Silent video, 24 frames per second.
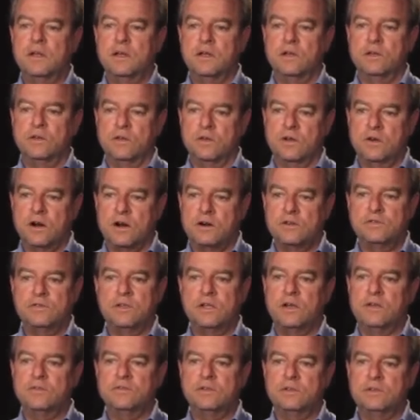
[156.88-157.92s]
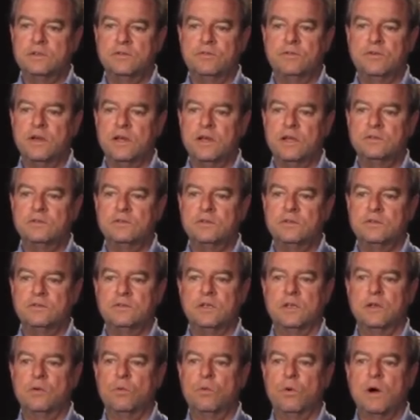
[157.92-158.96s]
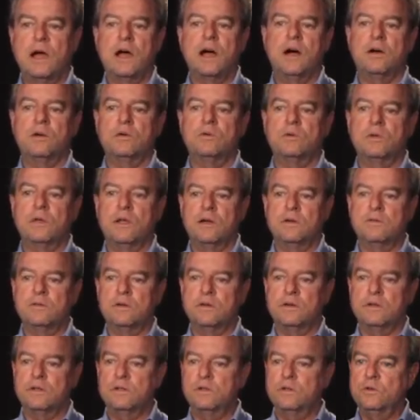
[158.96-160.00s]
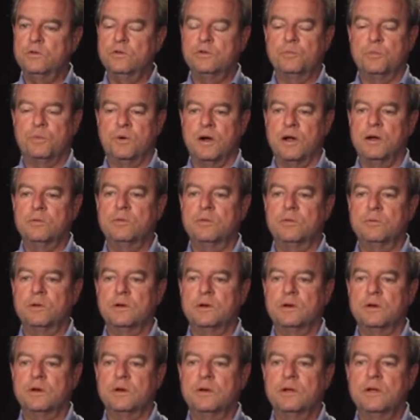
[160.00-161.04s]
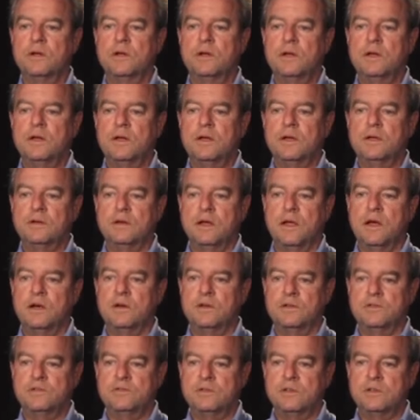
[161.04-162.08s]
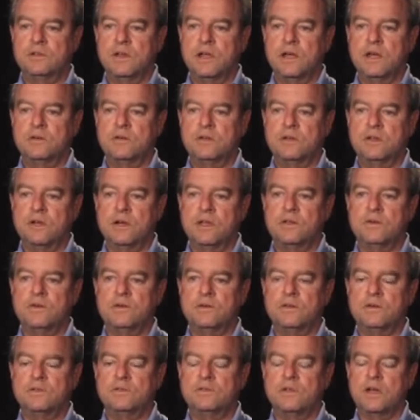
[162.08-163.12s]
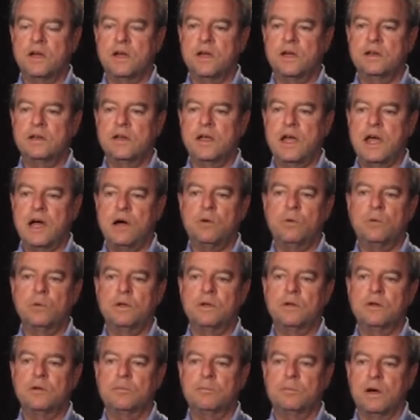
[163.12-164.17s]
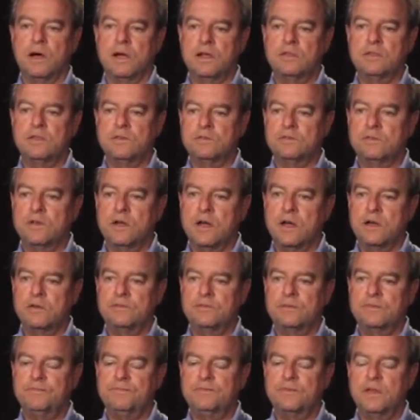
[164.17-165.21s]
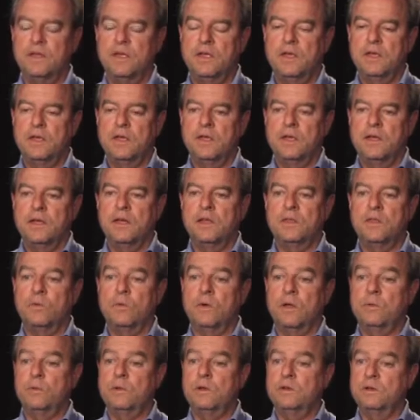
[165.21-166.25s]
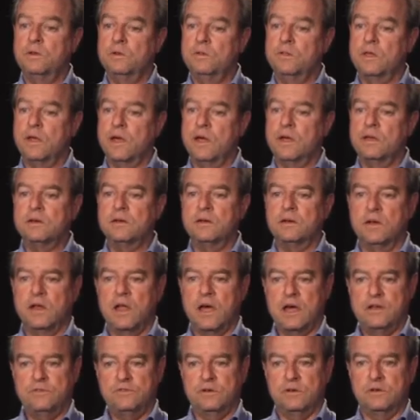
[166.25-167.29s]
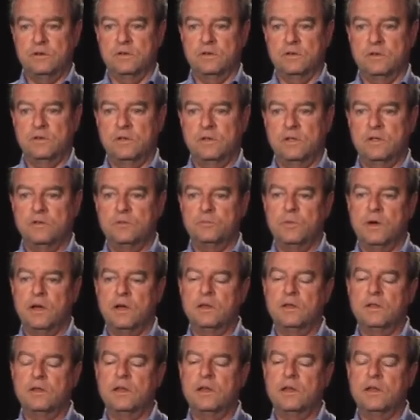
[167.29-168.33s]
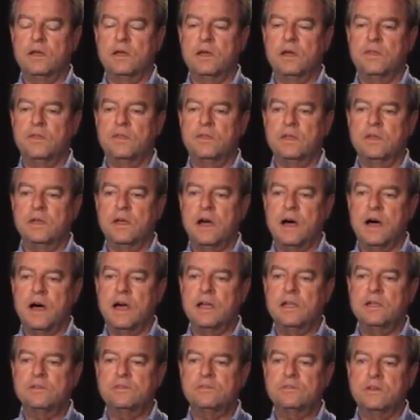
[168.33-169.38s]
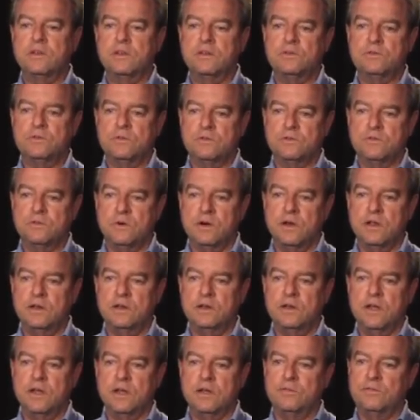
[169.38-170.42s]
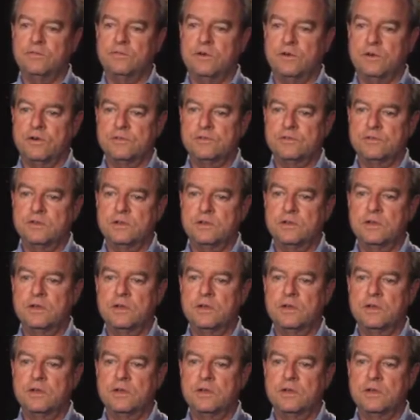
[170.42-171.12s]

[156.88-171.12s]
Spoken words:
look ourselves in the face and say, wow, we have a huge problem here. Now let's sit down together and decide how are we going to bite this off. And the way we do that, logically, is by looking at the highest interest rate debt first.